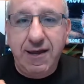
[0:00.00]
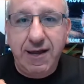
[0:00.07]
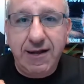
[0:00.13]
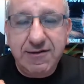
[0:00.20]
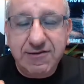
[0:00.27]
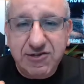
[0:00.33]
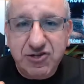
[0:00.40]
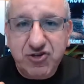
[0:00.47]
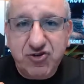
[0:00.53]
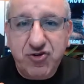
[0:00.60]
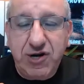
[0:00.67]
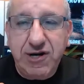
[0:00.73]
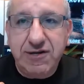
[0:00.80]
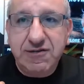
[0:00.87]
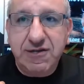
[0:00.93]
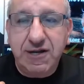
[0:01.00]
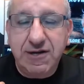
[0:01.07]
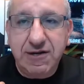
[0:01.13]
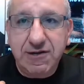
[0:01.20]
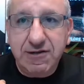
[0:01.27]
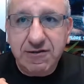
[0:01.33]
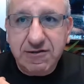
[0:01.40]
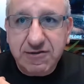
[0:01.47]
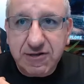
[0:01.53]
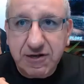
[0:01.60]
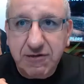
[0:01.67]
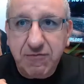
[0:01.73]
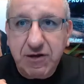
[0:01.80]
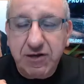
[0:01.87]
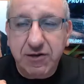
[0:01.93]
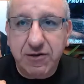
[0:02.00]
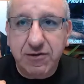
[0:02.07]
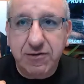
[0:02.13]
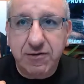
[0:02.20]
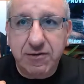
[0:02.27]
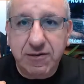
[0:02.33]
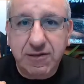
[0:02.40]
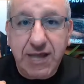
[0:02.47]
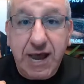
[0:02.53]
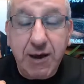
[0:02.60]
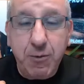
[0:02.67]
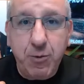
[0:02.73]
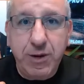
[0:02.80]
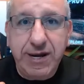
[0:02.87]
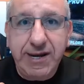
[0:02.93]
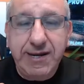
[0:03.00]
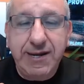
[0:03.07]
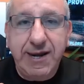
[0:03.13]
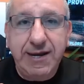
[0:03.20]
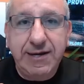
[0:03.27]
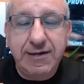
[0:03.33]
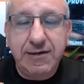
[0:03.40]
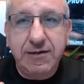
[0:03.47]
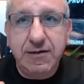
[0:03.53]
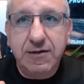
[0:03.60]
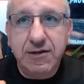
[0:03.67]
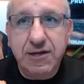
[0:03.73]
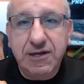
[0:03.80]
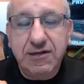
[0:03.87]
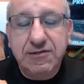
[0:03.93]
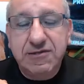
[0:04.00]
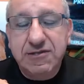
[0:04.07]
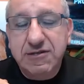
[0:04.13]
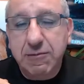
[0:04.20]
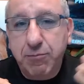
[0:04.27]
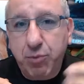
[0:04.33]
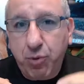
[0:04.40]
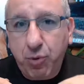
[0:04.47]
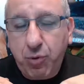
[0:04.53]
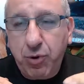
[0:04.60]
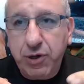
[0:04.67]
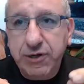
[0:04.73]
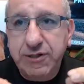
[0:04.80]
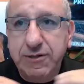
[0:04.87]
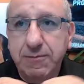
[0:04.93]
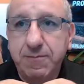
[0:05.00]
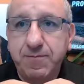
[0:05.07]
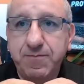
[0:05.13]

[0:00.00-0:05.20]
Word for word: and stress and is living that way and needs support,